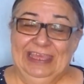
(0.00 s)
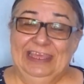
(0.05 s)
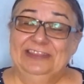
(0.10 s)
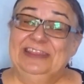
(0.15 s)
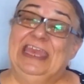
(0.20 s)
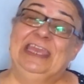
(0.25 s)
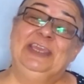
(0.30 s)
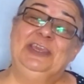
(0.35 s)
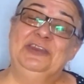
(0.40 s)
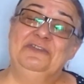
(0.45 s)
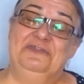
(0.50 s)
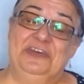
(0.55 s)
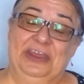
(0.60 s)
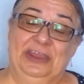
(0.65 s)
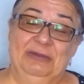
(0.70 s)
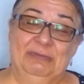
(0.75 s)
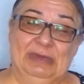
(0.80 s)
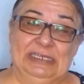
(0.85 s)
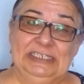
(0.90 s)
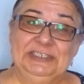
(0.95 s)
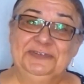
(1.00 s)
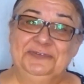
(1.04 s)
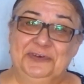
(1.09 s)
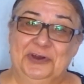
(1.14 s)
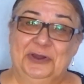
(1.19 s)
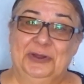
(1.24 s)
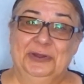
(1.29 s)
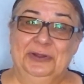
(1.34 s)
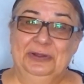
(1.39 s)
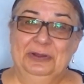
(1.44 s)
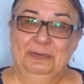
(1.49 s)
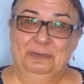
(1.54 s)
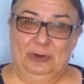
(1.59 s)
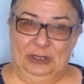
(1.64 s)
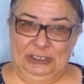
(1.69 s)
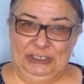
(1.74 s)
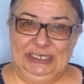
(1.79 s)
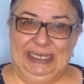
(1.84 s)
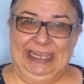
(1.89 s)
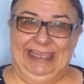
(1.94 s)
Thank you very much for
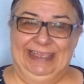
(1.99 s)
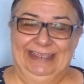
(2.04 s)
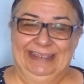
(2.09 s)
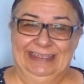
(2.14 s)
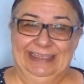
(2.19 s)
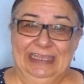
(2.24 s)
watching.